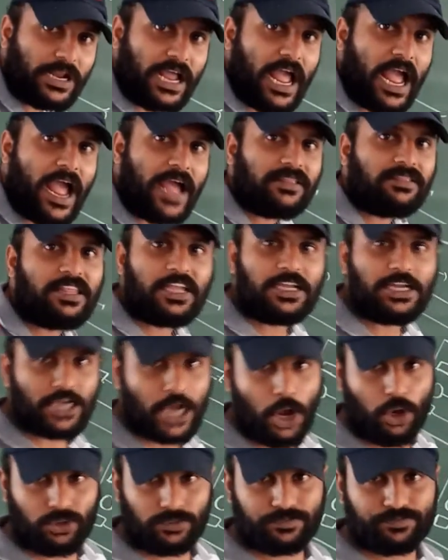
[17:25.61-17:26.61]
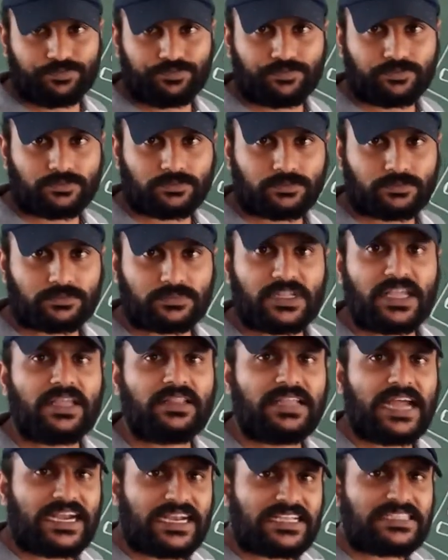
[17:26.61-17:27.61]
and the ground.
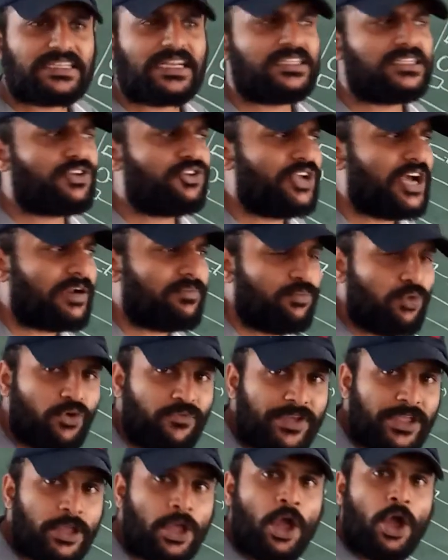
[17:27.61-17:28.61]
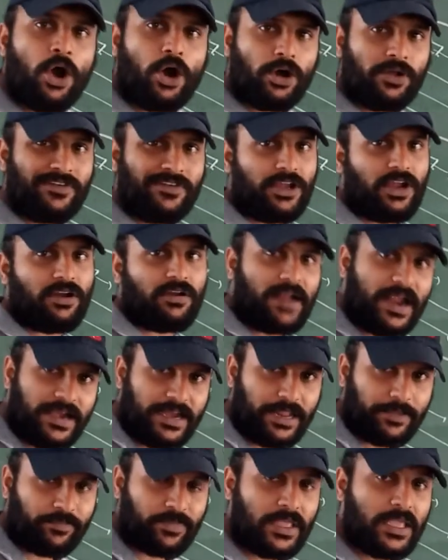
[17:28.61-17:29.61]
That is the reason you are moving or you are
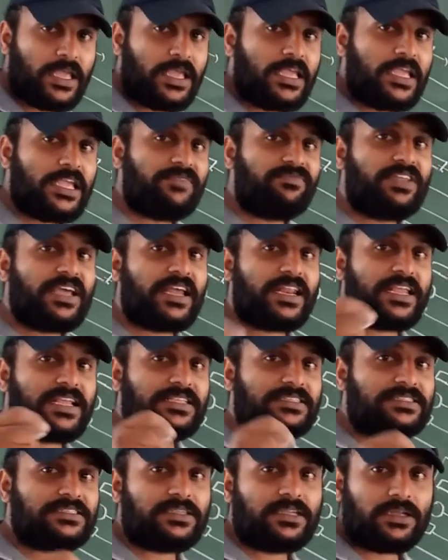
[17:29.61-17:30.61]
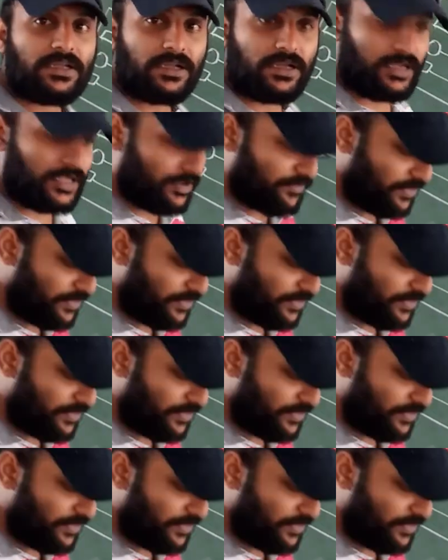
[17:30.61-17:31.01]
running. If the